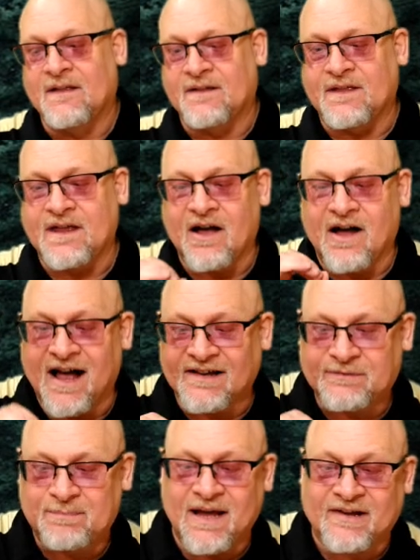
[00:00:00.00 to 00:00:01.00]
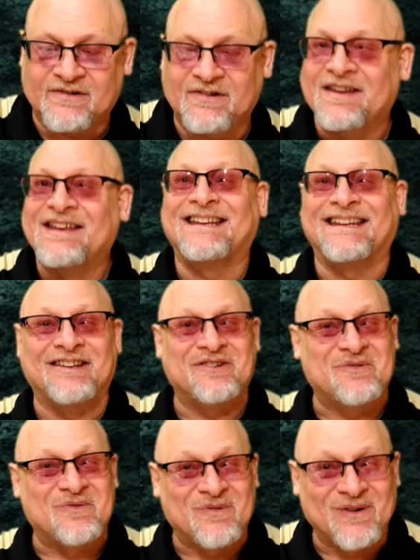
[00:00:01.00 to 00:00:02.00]
The Auspex
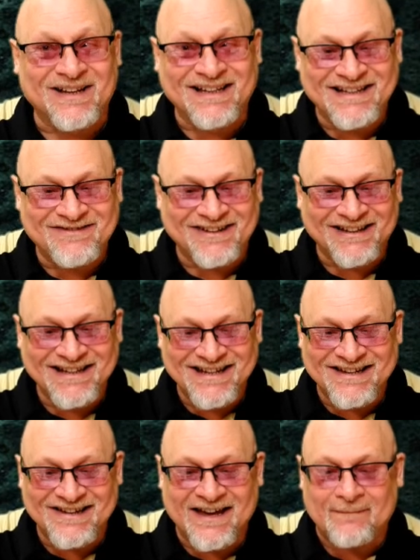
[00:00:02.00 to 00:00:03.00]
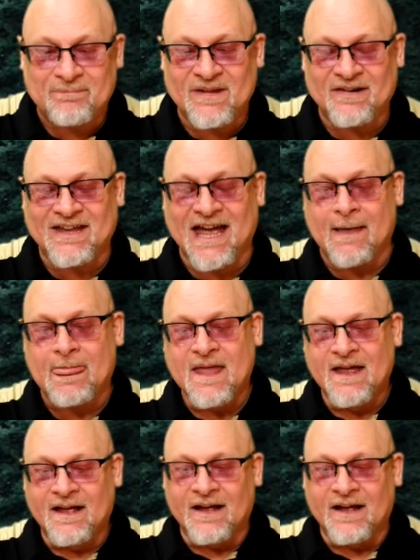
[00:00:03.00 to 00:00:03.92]
is really, really good, okay?